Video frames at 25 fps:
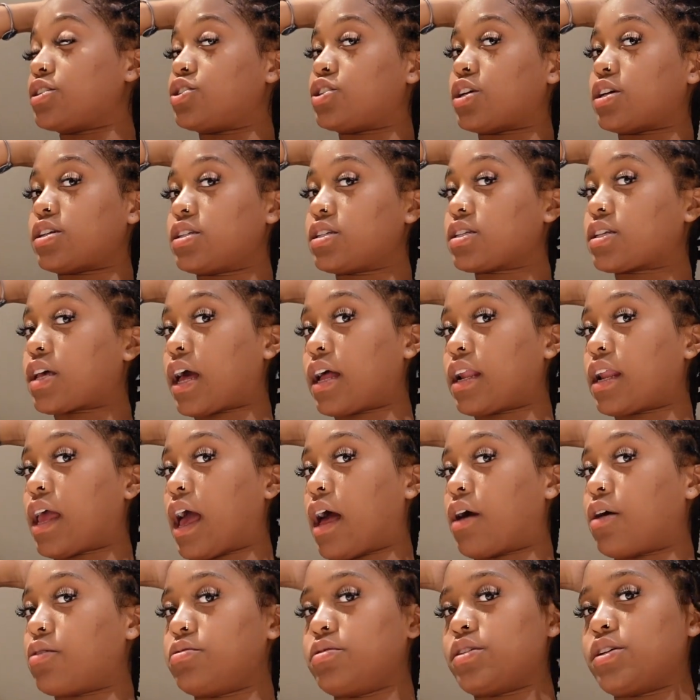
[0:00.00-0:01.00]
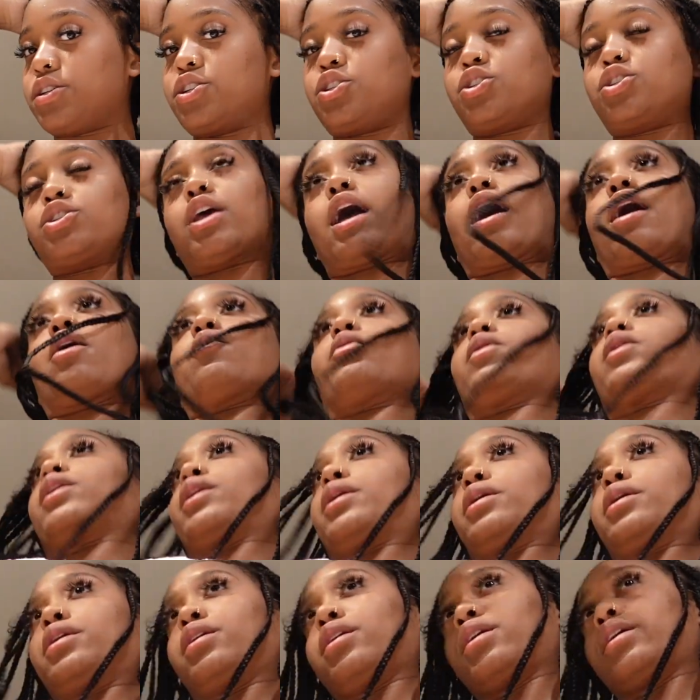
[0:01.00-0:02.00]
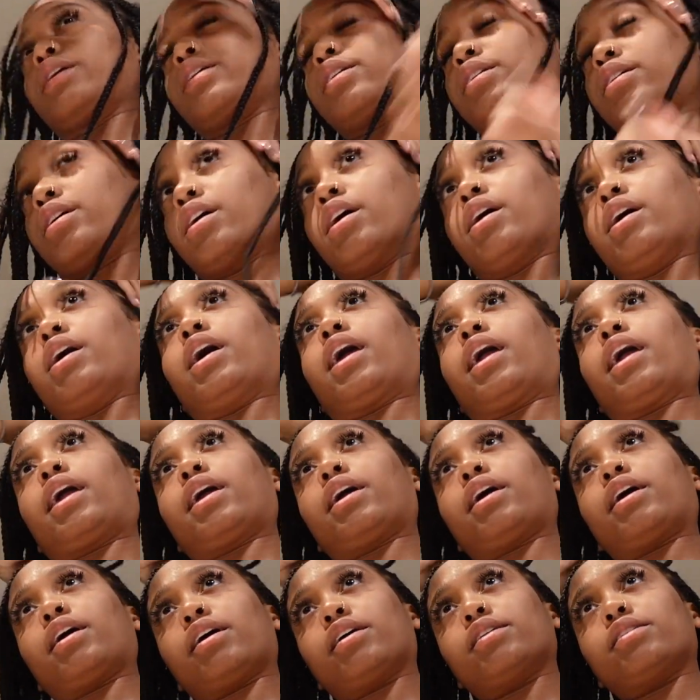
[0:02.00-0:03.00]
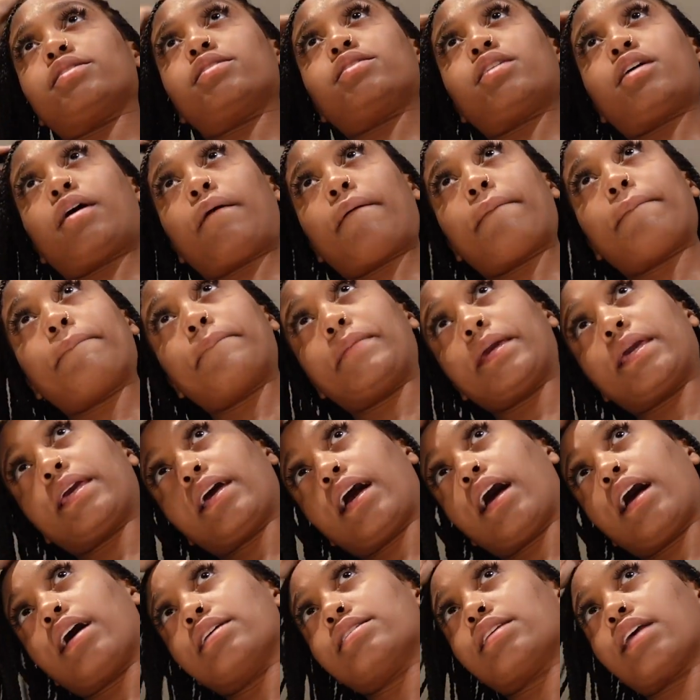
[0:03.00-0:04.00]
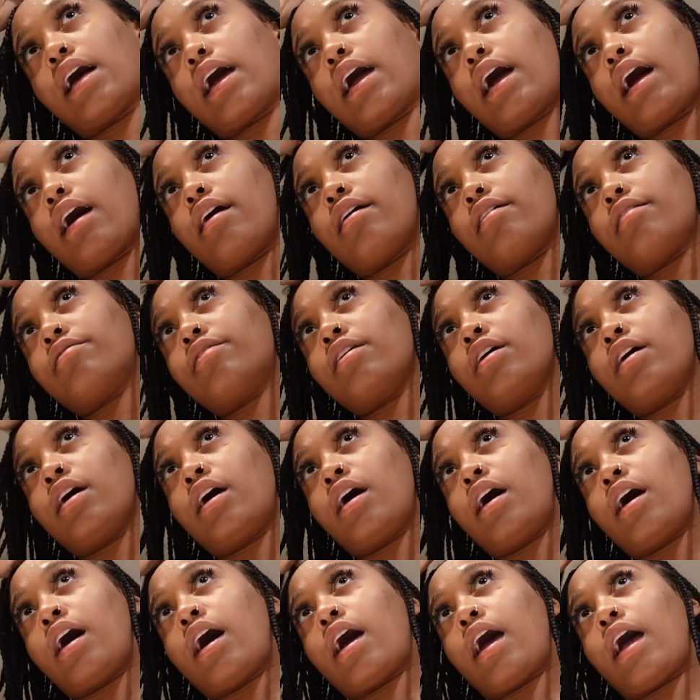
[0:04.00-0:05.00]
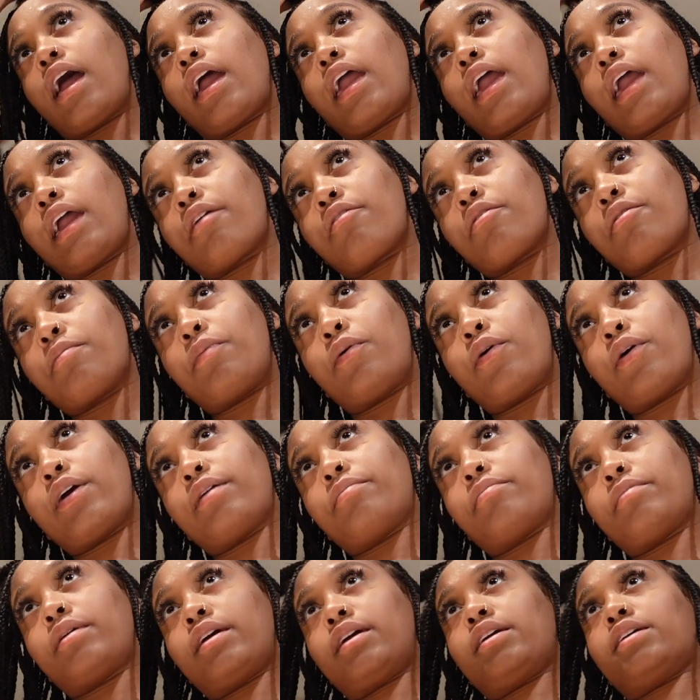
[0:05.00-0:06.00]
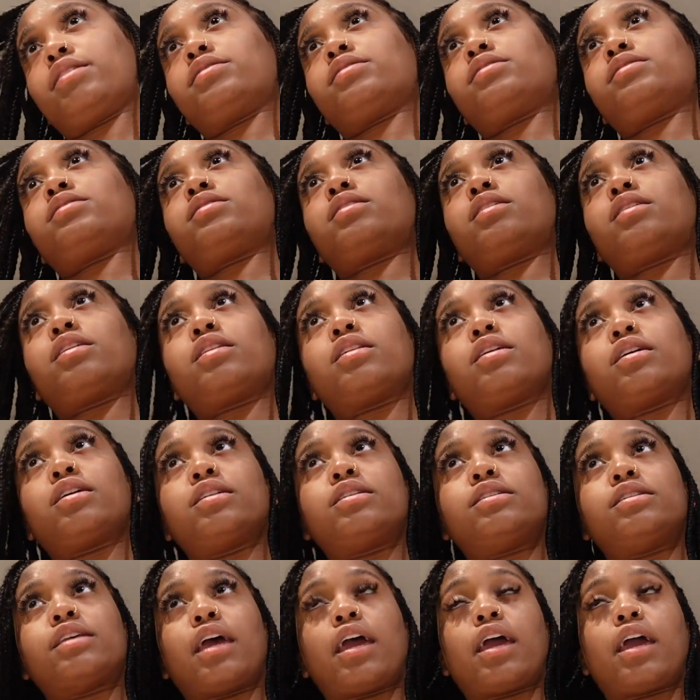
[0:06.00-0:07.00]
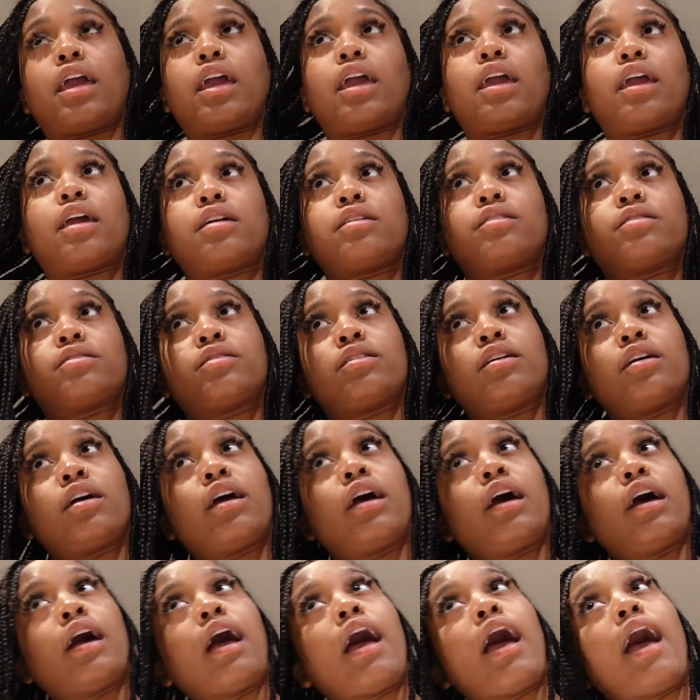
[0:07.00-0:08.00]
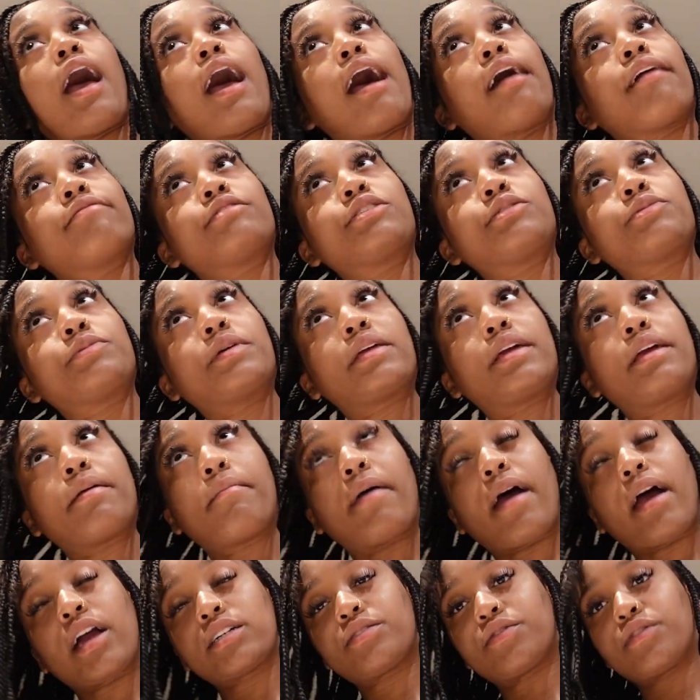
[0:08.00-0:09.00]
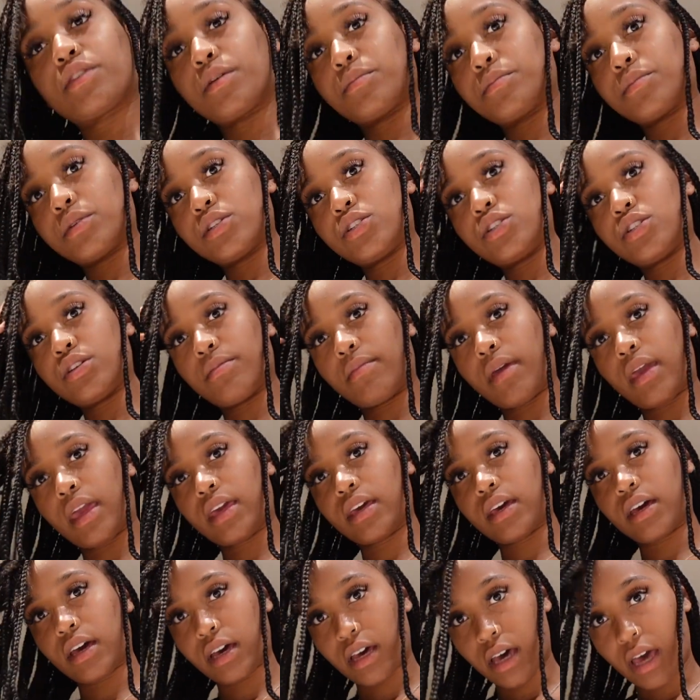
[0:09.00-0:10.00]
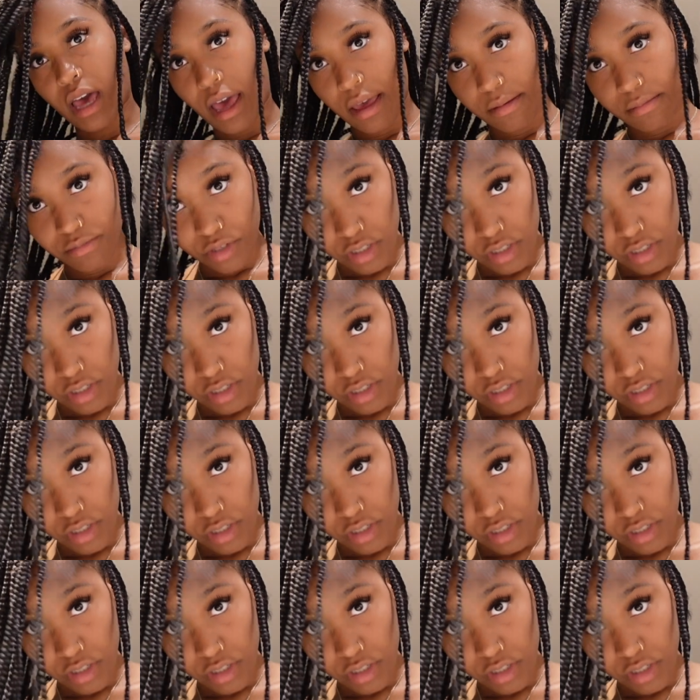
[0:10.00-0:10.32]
just got out the shower and because I have a hair appointment the day after we get back from Jamaica, I'm